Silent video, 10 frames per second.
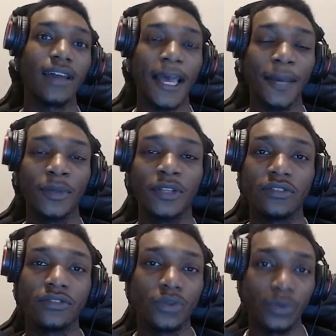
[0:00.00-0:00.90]

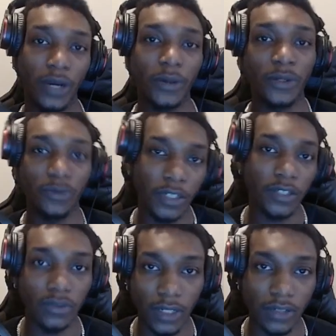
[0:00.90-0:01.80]
happens throughout your run
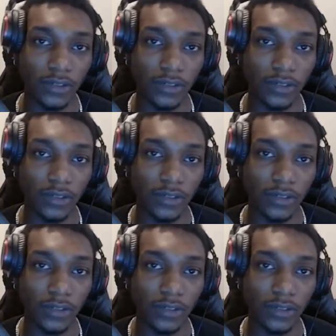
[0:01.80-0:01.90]
as well.